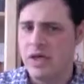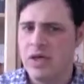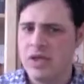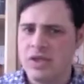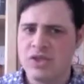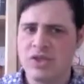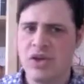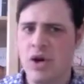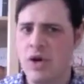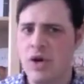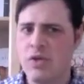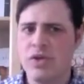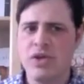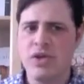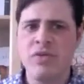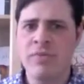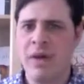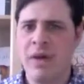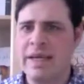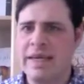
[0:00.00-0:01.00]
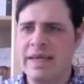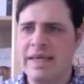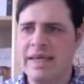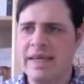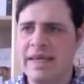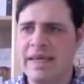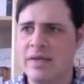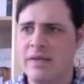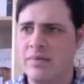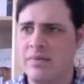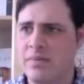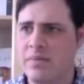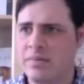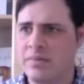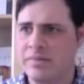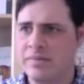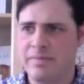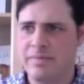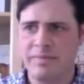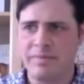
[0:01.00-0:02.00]
So you might get
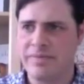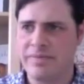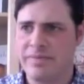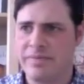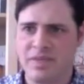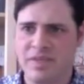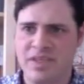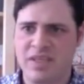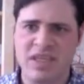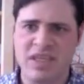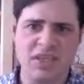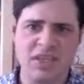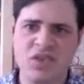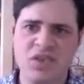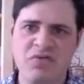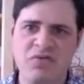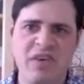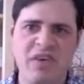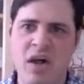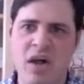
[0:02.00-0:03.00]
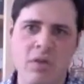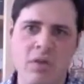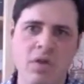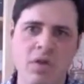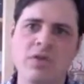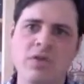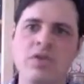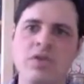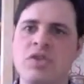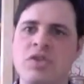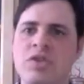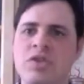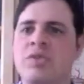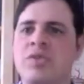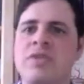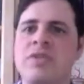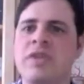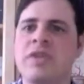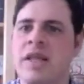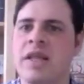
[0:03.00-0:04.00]
6 new followers and 2
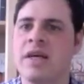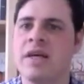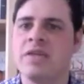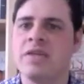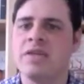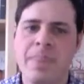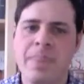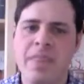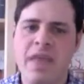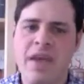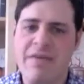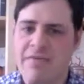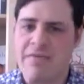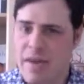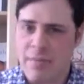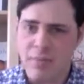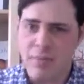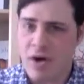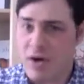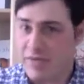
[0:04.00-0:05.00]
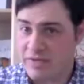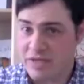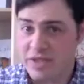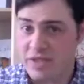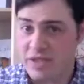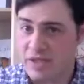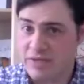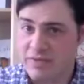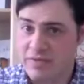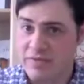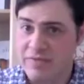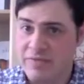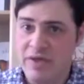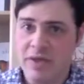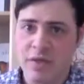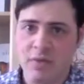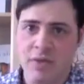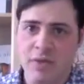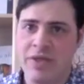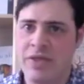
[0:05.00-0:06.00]
new zealots if that prophecy is
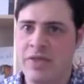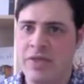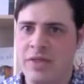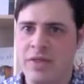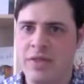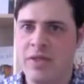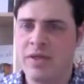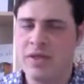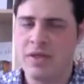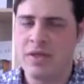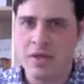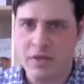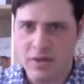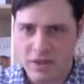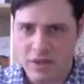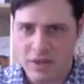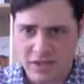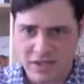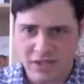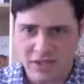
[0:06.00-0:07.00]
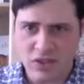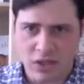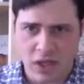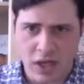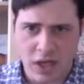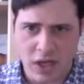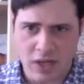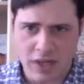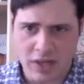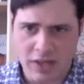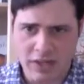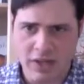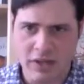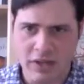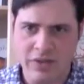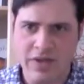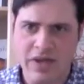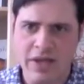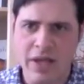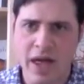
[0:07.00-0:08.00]
fulfilled within the
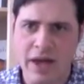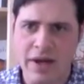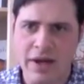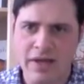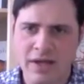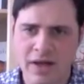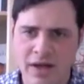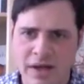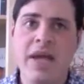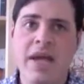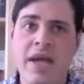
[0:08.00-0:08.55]
allotted time.